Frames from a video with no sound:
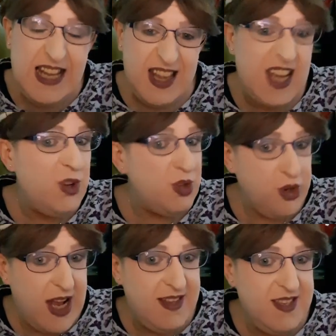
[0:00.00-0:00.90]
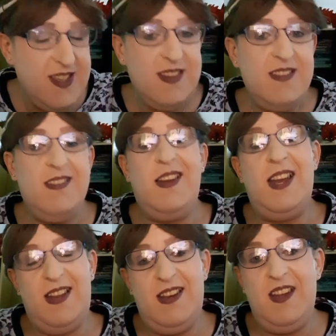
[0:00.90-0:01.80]
that you're trans,
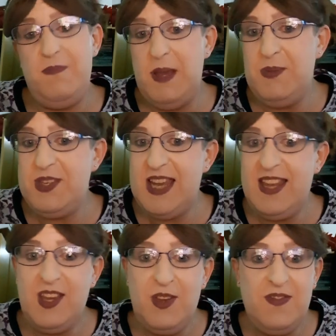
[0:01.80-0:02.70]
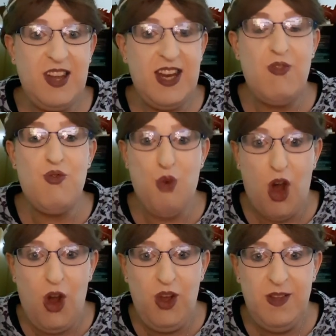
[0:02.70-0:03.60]
and if people say that you've done it
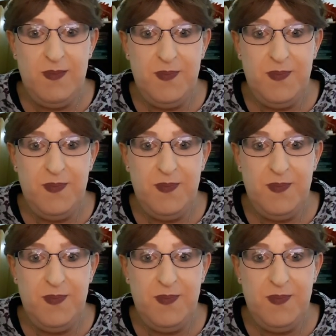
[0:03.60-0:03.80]
wrong,